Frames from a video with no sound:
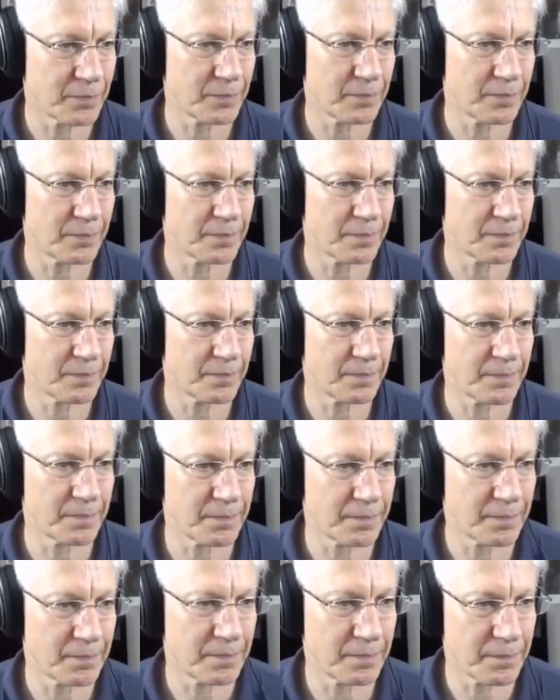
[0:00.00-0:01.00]

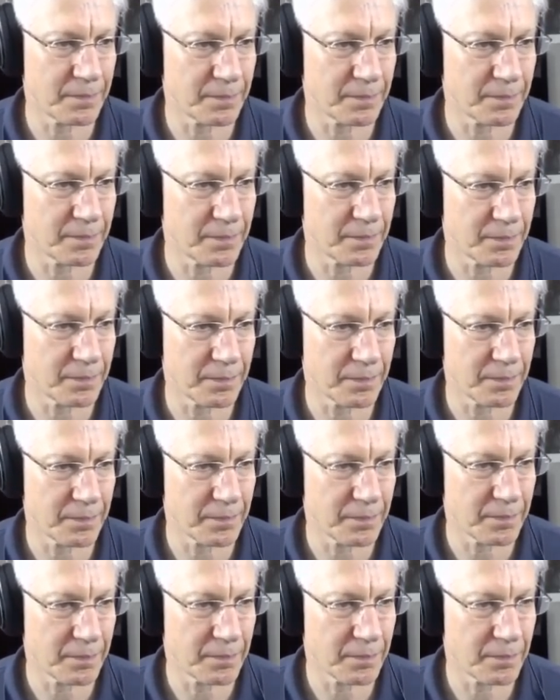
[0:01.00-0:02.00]

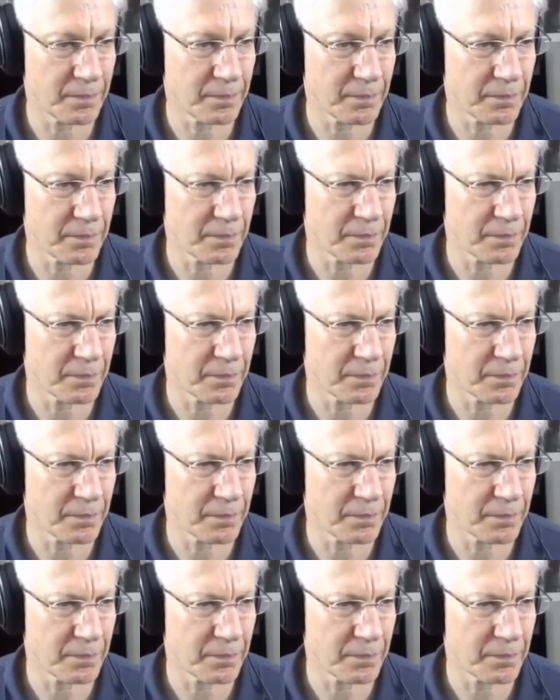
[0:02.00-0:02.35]
[no speech]